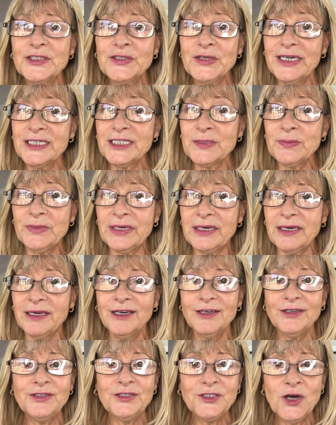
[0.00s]
Trust me,
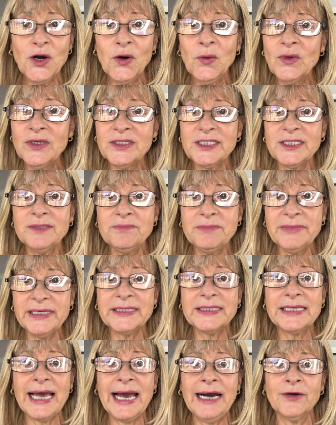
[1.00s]
you don't want to
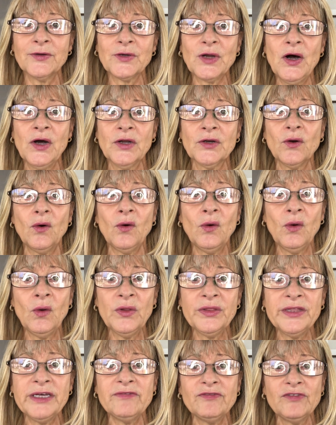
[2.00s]
miss out on
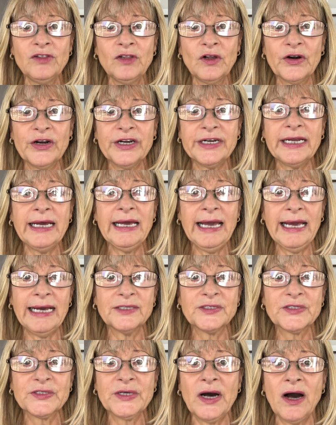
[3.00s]
all that Florida
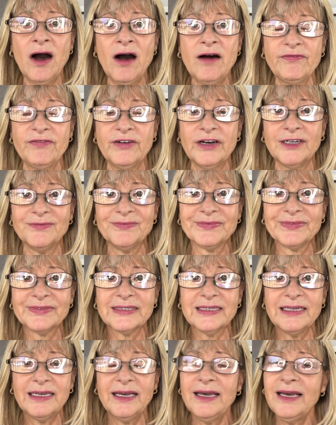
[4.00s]
has to offer.
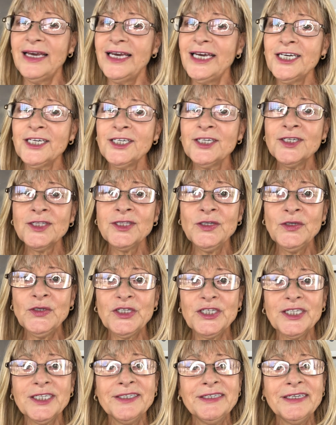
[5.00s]
In
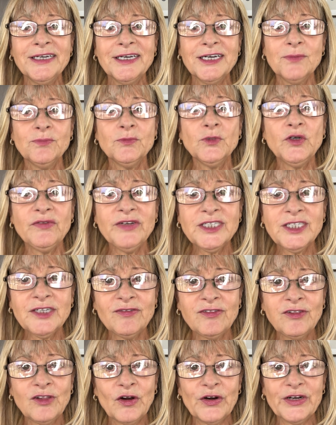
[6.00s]
conclusion, moving to
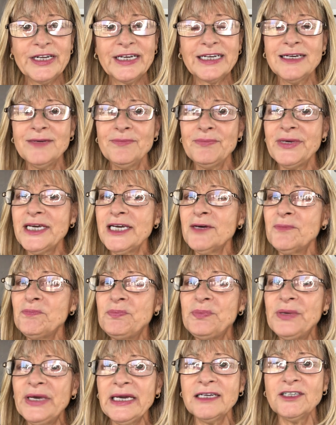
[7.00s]
Florida can be a
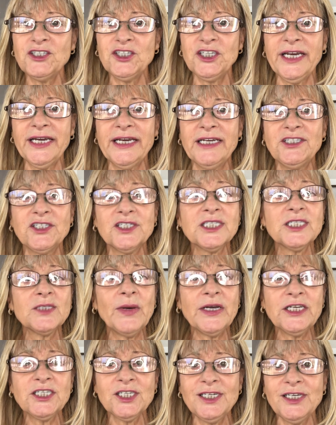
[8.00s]
big change,
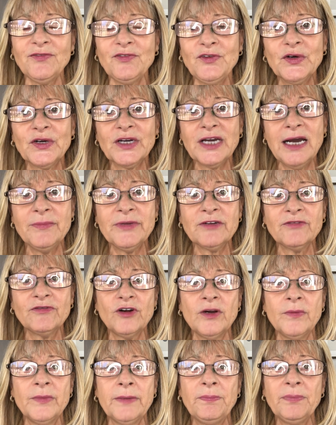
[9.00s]
especially if you're coming
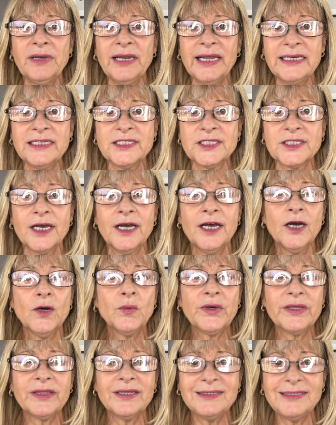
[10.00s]
from a place
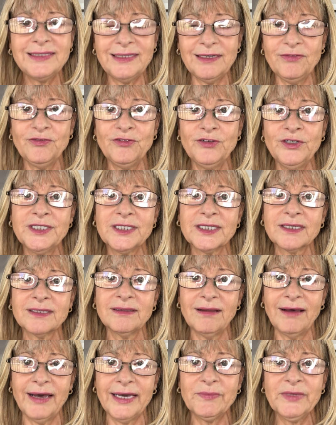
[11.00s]
with a different
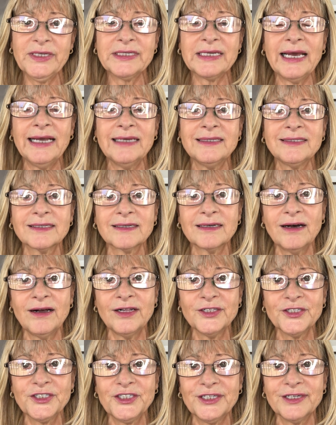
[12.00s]
climate and
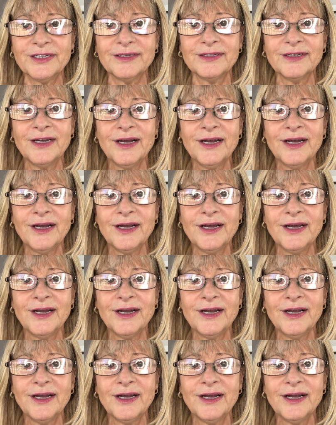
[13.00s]
culture.